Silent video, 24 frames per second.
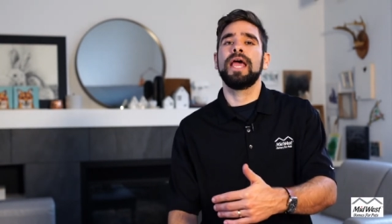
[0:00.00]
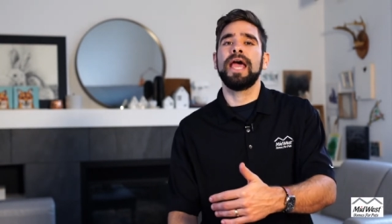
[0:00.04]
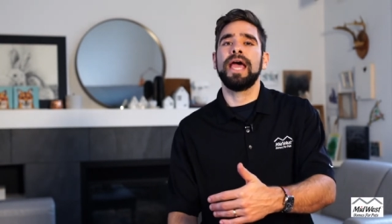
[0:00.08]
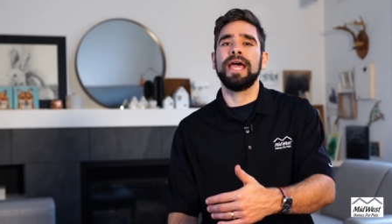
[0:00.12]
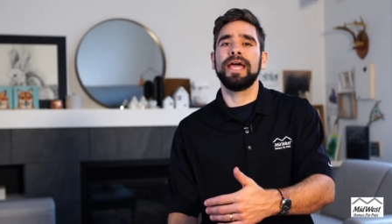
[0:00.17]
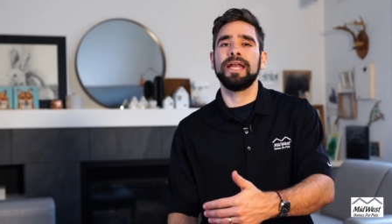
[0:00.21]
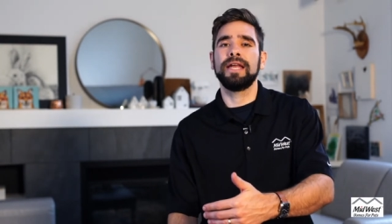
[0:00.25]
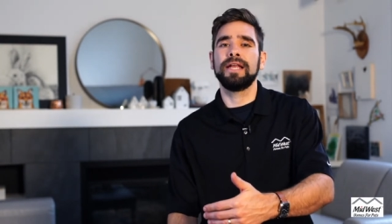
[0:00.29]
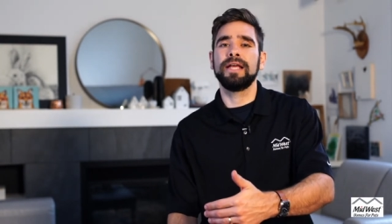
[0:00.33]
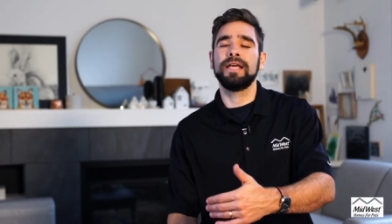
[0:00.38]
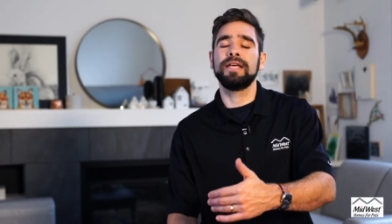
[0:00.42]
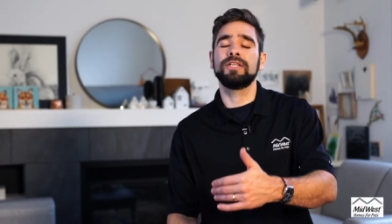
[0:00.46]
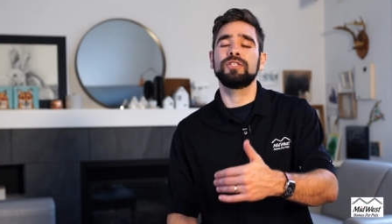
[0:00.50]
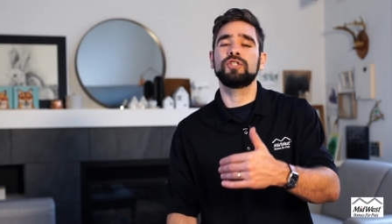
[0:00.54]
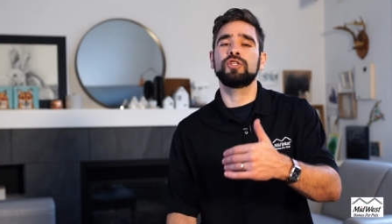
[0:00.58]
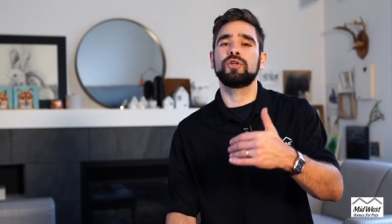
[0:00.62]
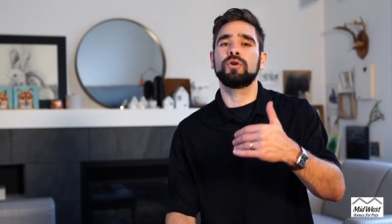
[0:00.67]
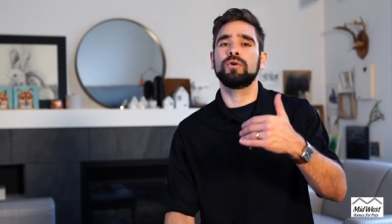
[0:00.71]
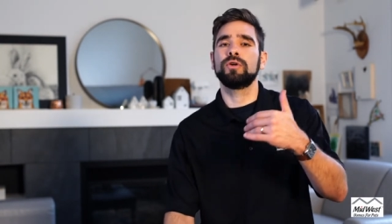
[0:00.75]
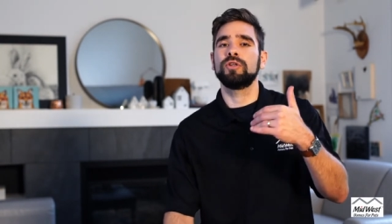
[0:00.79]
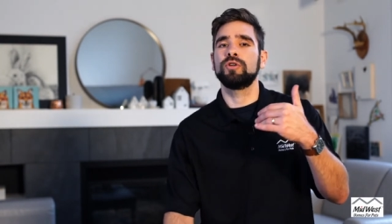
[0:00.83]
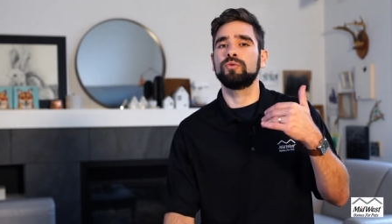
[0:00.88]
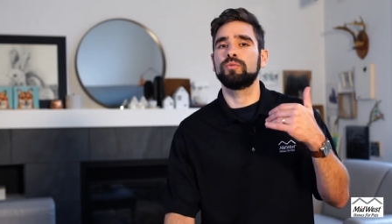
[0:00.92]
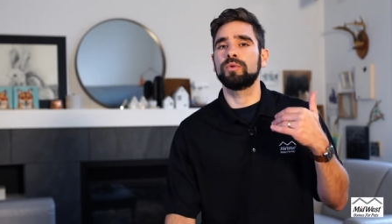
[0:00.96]
and has
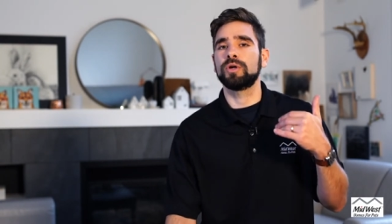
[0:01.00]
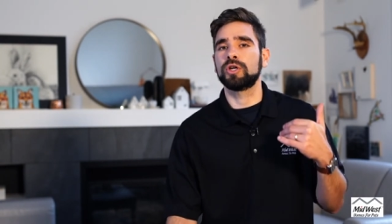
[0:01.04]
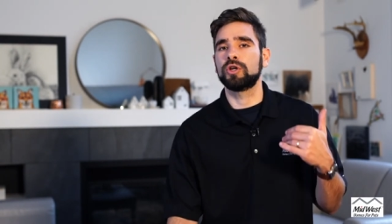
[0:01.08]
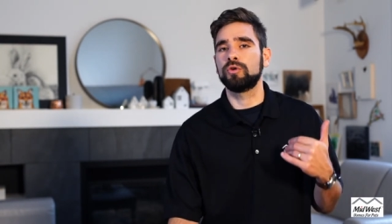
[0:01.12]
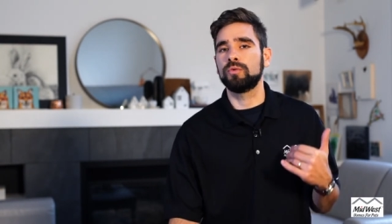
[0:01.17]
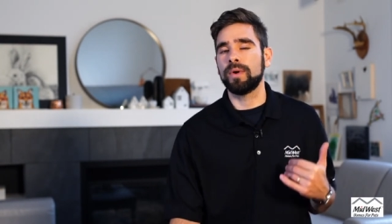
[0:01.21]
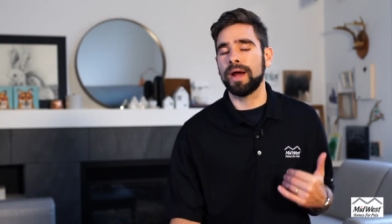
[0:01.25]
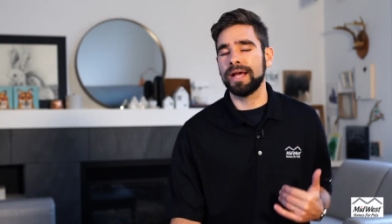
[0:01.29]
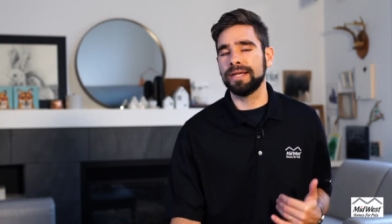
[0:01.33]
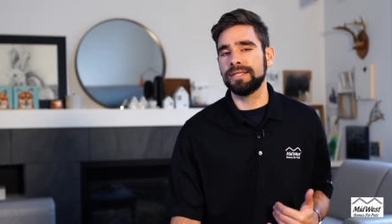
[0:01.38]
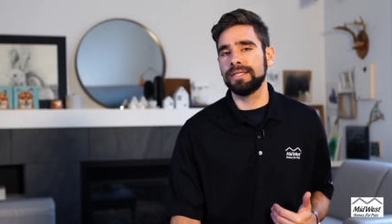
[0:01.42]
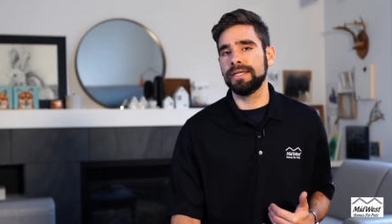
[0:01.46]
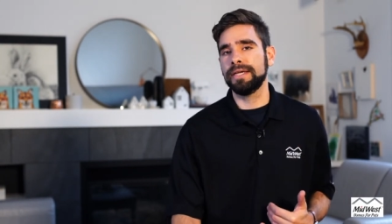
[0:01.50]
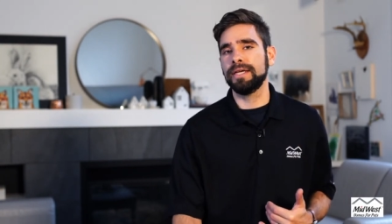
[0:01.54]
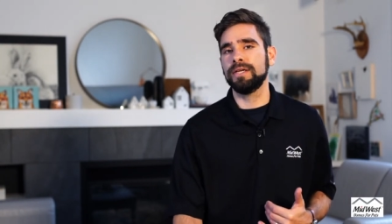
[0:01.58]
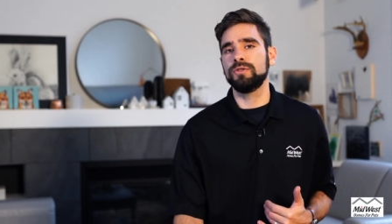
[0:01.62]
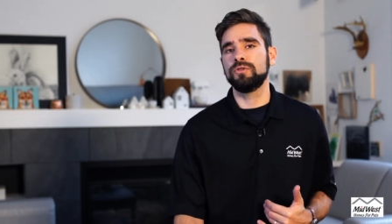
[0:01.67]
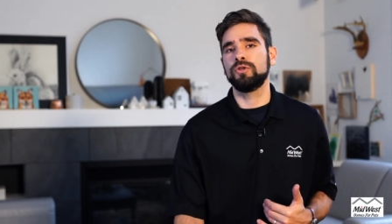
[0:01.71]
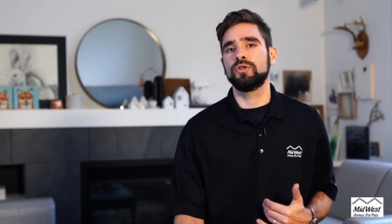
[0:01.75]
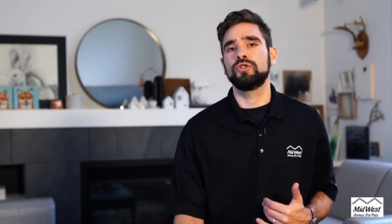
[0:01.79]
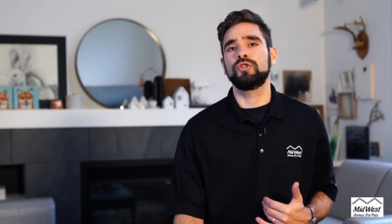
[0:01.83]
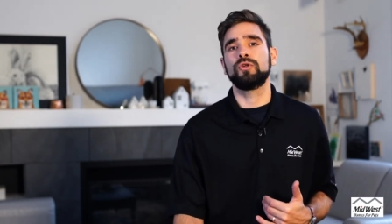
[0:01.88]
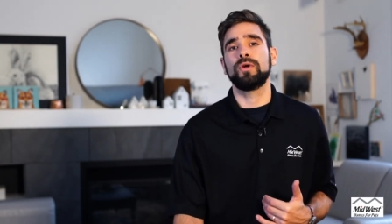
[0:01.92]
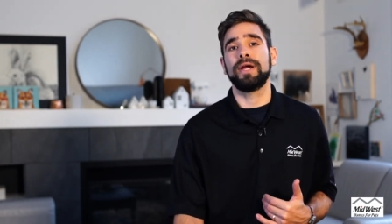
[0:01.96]
started regressing
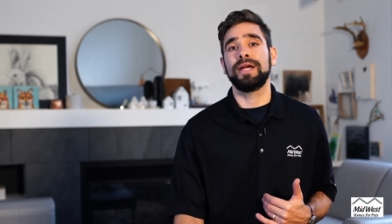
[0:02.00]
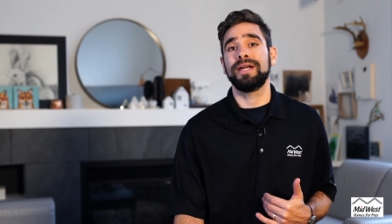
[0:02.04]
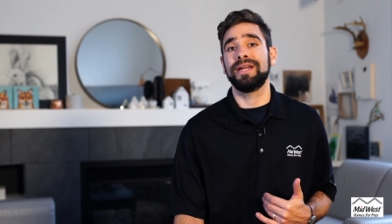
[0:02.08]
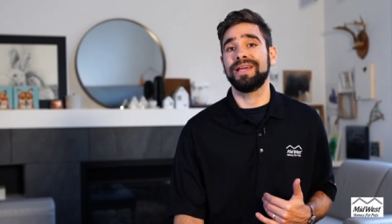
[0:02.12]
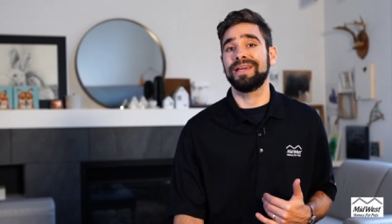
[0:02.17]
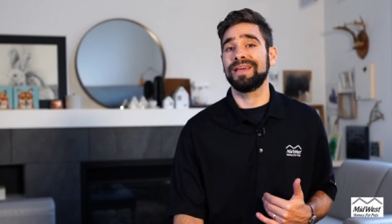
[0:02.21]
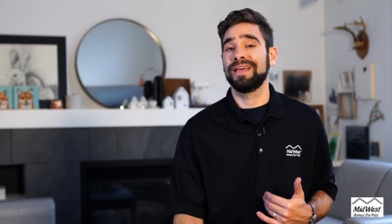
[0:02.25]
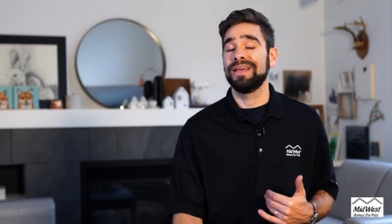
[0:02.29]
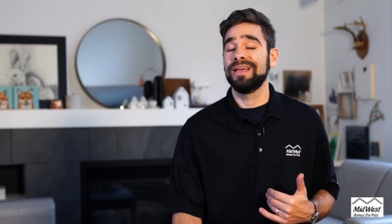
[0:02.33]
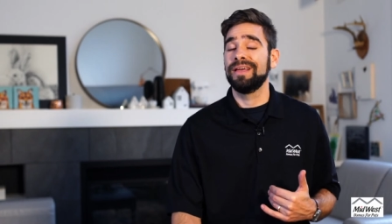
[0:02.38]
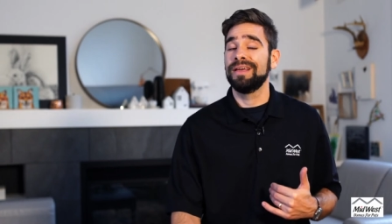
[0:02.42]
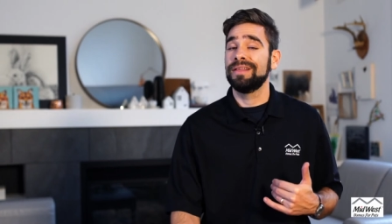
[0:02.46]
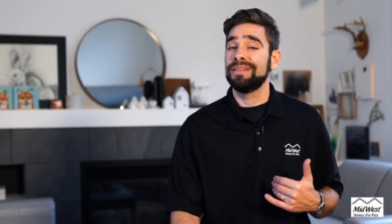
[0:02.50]
in their training,